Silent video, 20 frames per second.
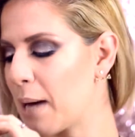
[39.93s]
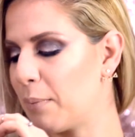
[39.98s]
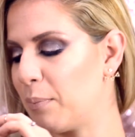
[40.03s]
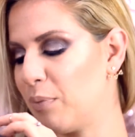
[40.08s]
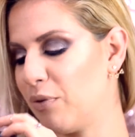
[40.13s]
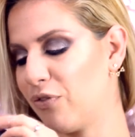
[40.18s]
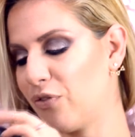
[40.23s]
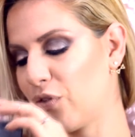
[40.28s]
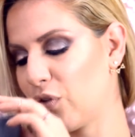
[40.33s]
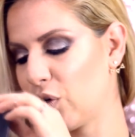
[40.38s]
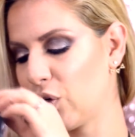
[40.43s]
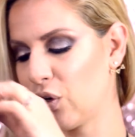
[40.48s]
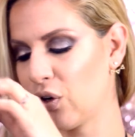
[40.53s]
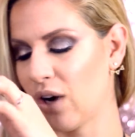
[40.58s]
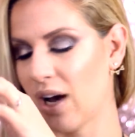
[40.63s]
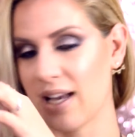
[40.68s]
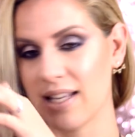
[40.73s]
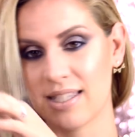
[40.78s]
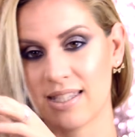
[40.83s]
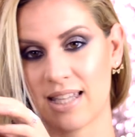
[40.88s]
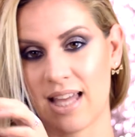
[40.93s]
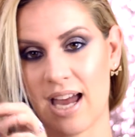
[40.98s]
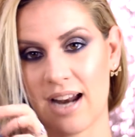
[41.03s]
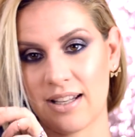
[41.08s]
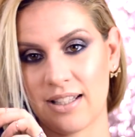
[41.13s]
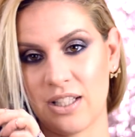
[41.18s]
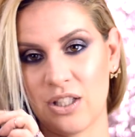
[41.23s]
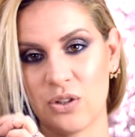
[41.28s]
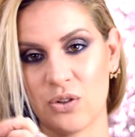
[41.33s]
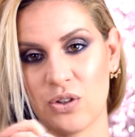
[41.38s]
Before I
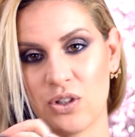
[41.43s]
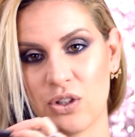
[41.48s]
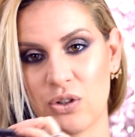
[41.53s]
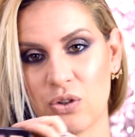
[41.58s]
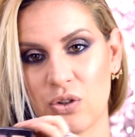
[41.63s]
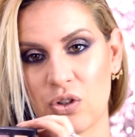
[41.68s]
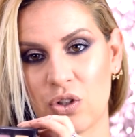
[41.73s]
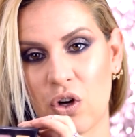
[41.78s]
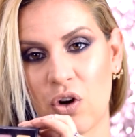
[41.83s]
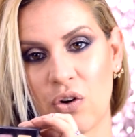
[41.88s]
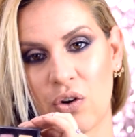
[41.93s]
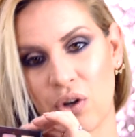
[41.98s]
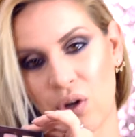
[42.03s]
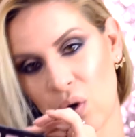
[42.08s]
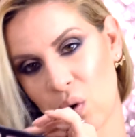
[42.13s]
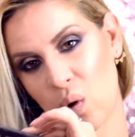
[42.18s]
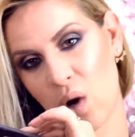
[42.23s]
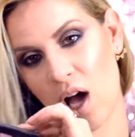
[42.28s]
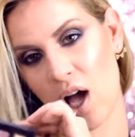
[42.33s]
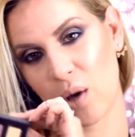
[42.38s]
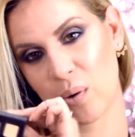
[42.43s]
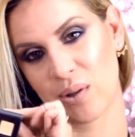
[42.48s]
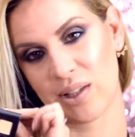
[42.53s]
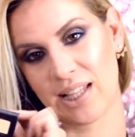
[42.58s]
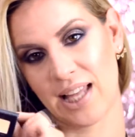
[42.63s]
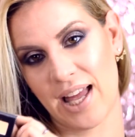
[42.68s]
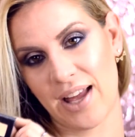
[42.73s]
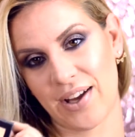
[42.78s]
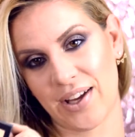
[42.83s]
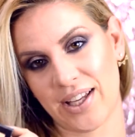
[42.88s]
start into the tutorial, I would
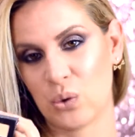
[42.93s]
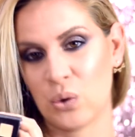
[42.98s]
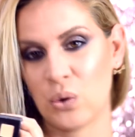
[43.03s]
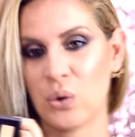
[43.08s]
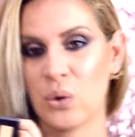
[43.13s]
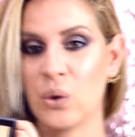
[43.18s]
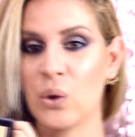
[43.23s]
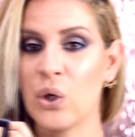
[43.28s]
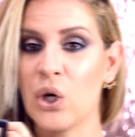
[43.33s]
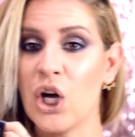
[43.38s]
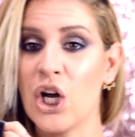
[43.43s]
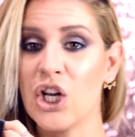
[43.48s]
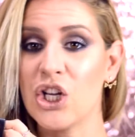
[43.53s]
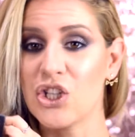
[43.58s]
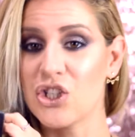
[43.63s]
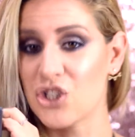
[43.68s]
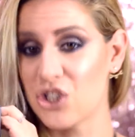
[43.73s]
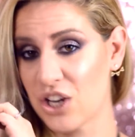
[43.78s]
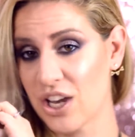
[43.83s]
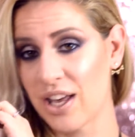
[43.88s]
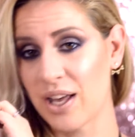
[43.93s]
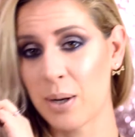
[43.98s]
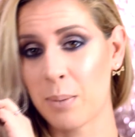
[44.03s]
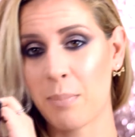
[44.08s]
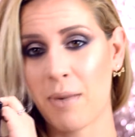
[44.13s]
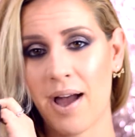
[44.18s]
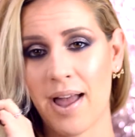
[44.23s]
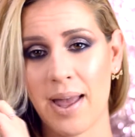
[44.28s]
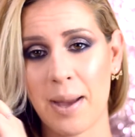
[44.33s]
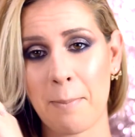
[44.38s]
like to share
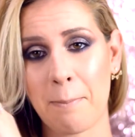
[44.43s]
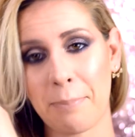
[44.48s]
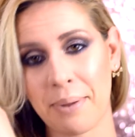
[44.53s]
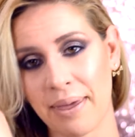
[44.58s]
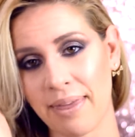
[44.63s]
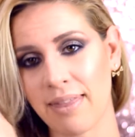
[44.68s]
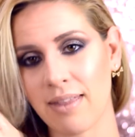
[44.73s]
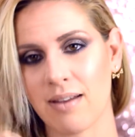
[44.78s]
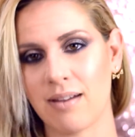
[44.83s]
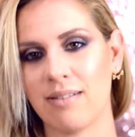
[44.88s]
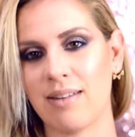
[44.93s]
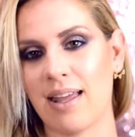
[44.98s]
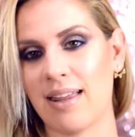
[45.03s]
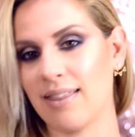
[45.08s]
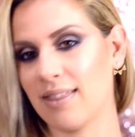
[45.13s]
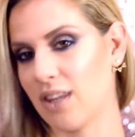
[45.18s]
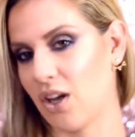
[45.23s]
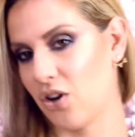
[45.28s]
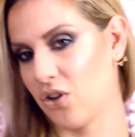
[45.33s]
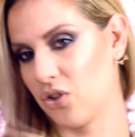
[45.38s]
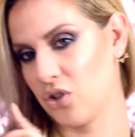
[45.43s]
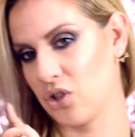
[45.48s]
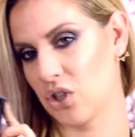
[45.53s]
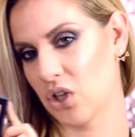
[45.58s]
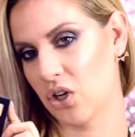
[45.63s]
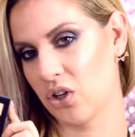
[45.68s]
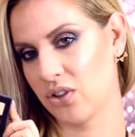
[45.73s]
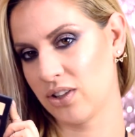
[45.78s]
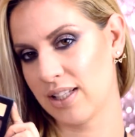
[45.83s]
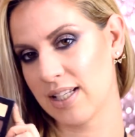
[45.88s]
my opinion and thoughts
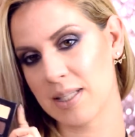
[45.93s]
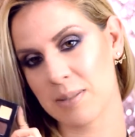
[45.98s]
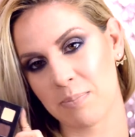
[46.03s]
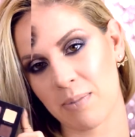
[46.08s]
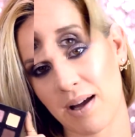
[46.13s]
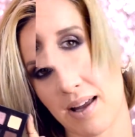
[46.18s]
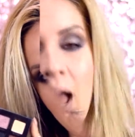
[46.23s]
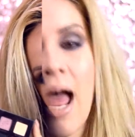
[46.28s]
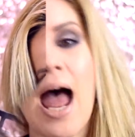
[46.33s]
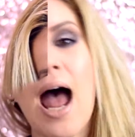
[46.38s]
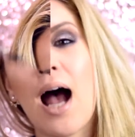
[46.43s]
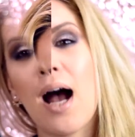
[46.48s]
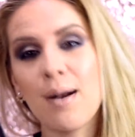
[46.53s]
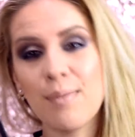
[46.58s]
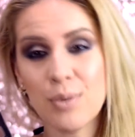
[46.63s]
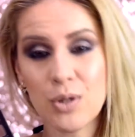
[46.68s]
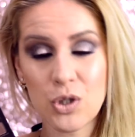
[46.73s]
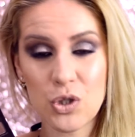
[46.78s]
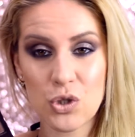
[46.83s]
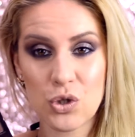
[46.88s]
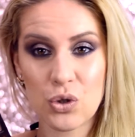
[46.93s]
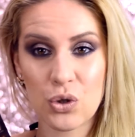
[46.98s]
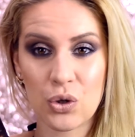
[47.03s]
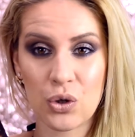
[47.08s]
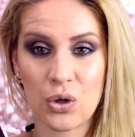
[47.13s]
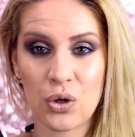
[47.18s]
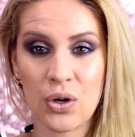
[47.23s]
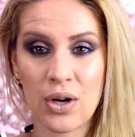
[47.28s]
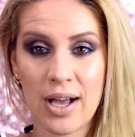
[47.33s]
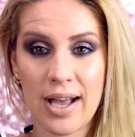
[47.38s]
on this palette. I'm not
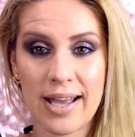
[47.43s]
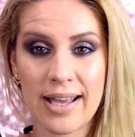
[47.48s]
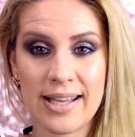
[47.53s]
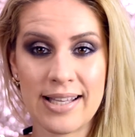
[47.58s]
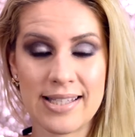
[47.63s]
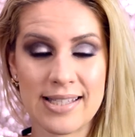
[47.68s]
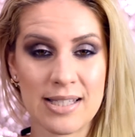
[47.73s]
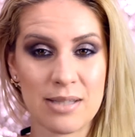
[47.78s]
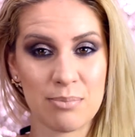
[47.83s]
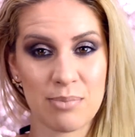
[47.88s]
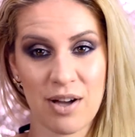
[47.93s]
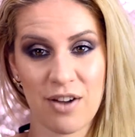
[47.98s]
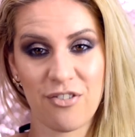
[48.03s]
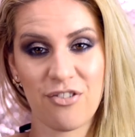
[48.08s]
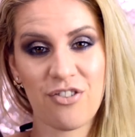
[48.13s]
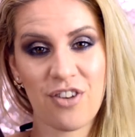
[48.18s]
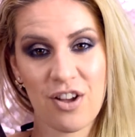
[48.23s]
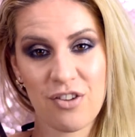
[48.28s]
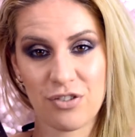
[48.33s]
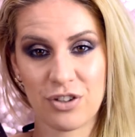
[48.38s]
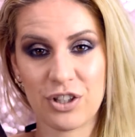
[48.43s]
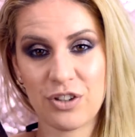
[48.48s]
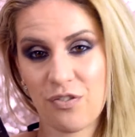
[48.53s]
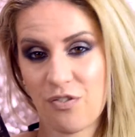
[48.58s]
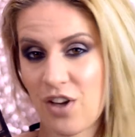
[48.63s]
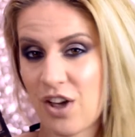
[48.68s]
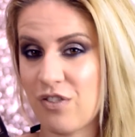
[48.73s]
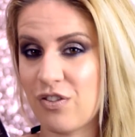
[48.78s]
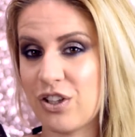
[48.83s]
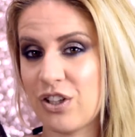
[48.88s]
sure is it my favorite
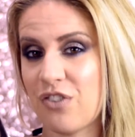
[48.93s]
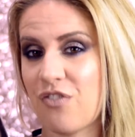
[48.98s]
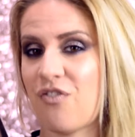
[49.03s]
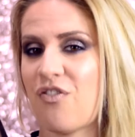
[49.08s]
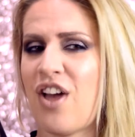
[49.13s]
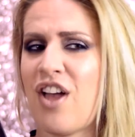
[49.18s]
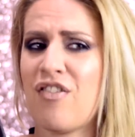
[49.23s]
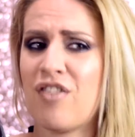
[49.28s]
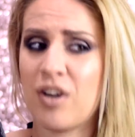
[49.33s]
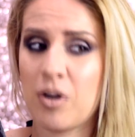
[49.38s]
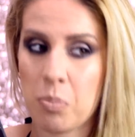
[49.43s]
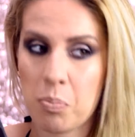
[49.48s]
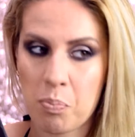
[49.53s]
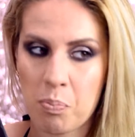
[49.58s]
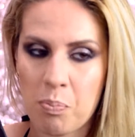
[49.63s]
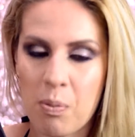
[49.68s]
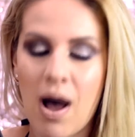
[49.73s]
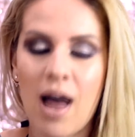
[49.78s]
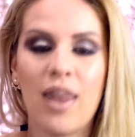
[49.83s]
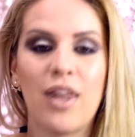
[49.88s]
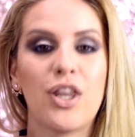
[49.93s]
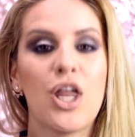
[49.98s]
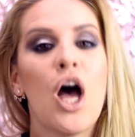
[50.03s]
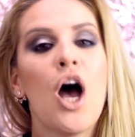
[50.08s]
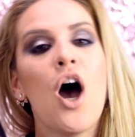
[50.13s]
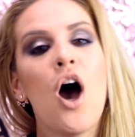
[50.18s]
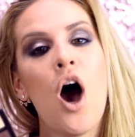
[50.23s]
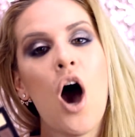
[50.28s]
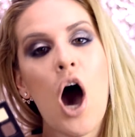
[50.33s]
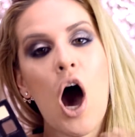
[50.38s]
palette
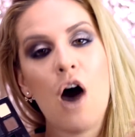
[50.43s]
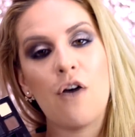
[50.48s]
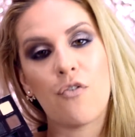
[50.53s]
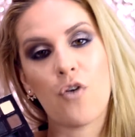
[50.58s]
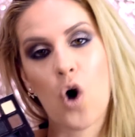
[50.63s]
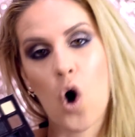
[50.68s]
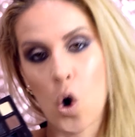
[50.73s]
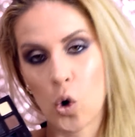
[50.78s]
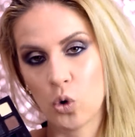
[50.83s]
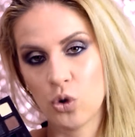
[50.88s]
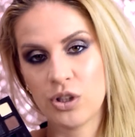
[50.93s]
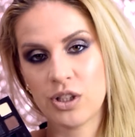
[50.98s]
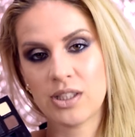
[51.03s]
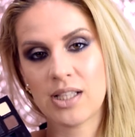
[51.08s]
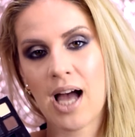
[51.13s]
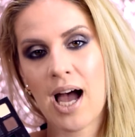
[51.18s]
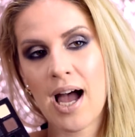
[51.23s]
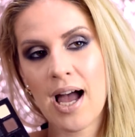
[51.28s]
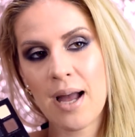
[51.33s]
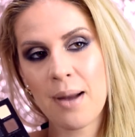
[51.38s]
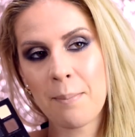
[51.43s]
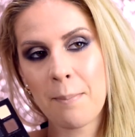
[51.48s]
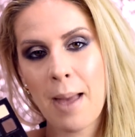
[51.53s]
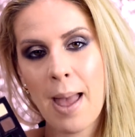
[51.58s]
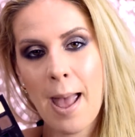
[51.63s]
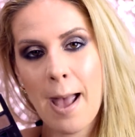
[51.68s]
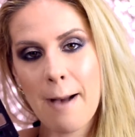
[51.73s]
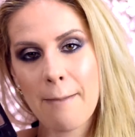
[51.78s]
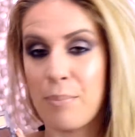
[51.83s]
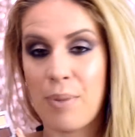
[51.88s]
of all the time,
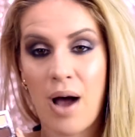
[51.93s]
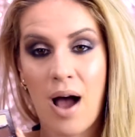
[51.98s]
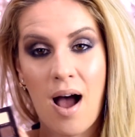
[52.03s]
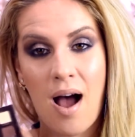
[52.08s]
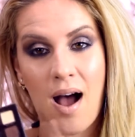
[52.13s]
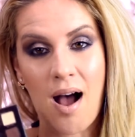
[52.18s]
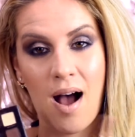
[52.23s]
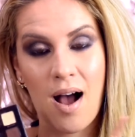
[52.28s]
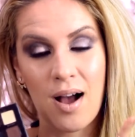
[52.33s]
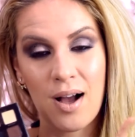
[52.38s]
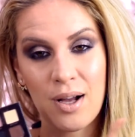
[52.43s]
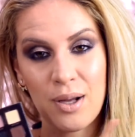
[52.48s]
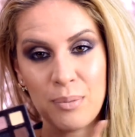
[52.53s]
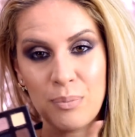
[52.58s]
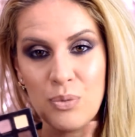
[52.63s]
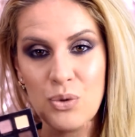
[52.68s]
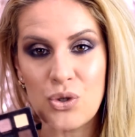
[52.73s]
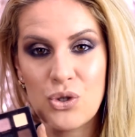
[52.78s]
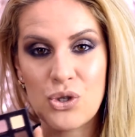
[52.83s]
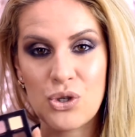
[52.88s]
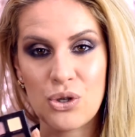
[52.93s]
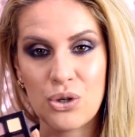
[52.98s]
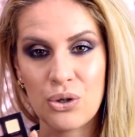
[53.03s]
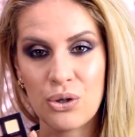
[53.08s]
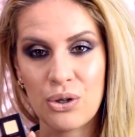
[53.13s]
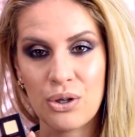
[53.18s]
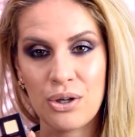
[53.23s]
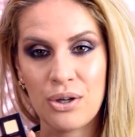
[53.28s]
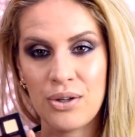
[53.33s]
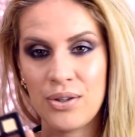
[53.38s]
but I'm
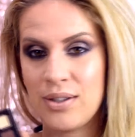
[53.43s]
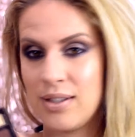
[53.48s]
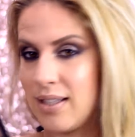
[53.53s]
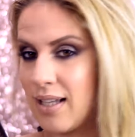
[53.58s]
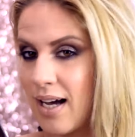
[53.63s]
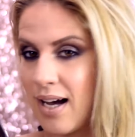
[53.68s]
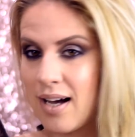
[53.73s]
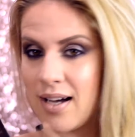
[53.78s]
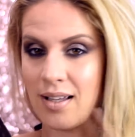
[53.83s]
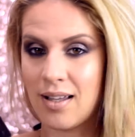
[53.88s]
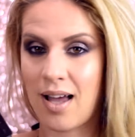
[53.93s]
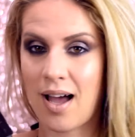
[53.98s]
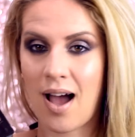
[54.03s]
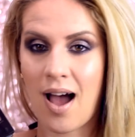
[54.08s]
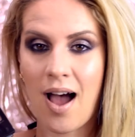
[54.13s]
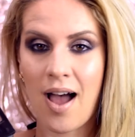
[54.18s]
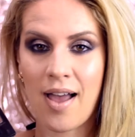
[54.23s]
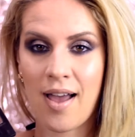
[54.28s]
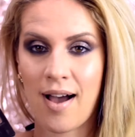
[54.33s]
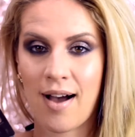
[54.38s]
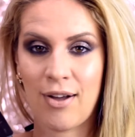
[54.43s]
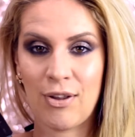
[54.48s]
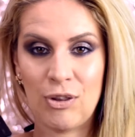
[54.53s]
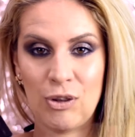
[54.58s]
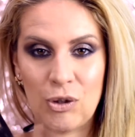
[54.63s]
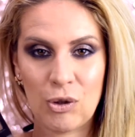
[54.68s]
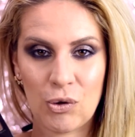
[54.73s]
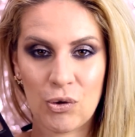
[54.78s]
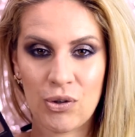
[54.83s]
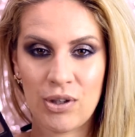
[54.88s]
sure that I
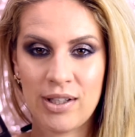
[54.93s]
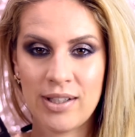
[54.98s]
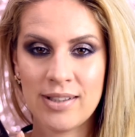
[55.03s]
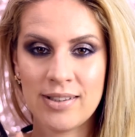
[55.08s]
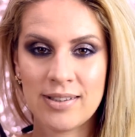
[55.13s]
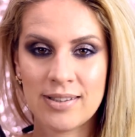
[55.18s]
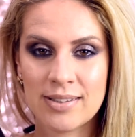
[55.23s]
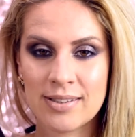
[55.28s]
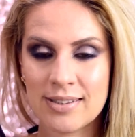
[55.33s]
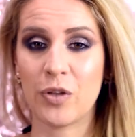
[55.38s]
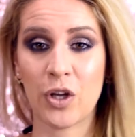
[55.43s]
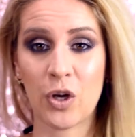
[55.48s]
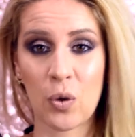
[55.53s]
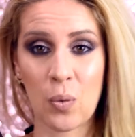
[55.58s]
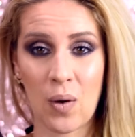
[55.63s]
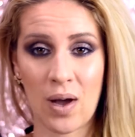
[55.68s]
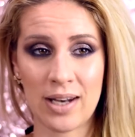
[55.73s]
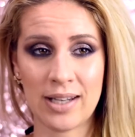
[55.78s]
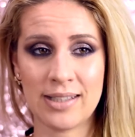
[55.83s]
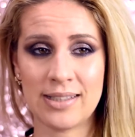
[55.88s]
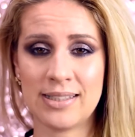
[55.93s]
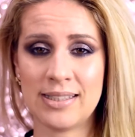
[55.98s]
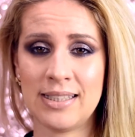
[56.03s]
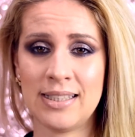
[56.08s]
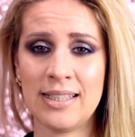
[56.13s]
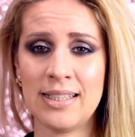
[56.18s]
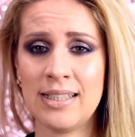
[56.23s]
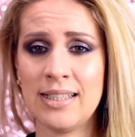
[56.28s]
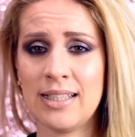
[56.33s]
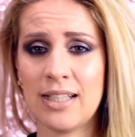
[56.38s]
adore it. The
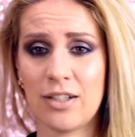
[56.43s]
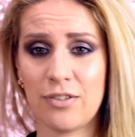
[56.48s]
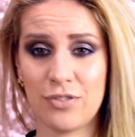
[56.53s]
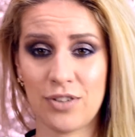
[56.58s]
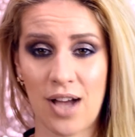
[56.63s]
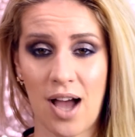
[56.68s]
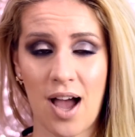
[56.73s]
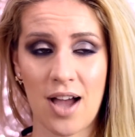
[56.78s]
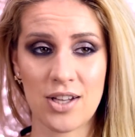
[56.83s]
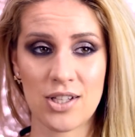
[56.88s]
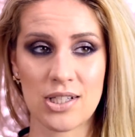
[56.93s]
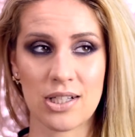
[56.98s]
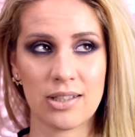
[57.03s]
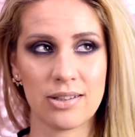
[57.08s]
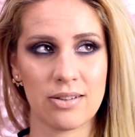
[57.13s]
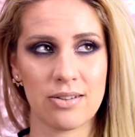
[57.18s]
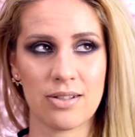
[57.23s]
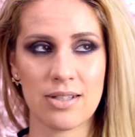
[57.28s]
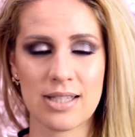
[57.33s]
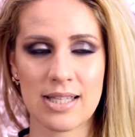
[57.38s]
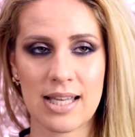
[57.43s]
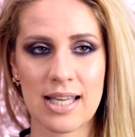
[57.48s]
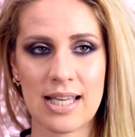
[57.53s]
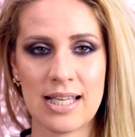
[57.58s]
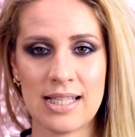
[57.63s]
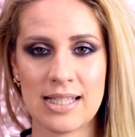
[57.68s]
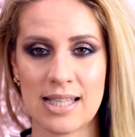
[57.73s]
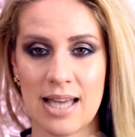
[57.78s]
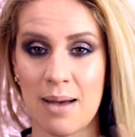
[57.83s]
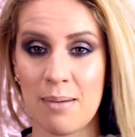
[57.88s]
quality of the eyeshadows
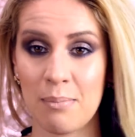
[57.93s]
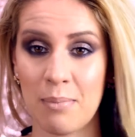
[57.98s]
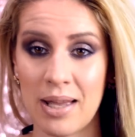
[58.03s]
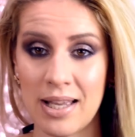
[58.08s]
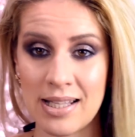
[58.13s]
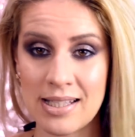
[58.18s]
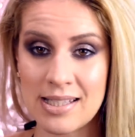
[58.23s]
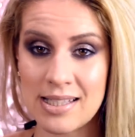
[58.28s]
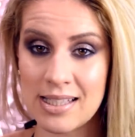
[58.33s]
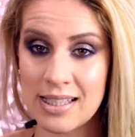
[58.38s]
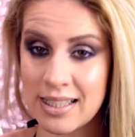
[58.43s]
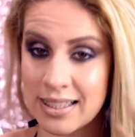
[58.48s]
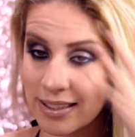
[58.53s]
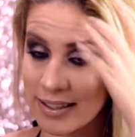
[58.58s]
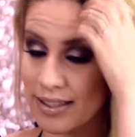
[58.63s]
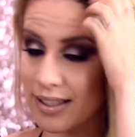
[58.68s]
is amazing.